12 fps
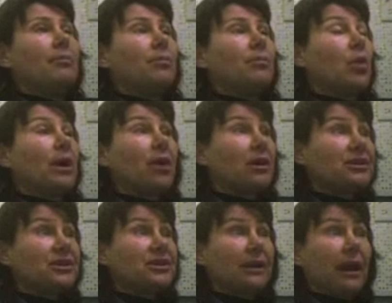Quite
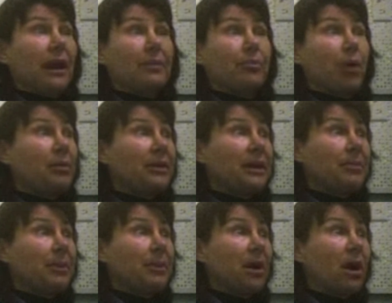honestly, I probably keep
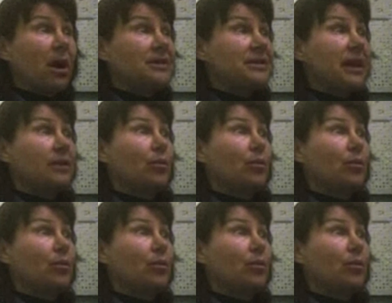in contact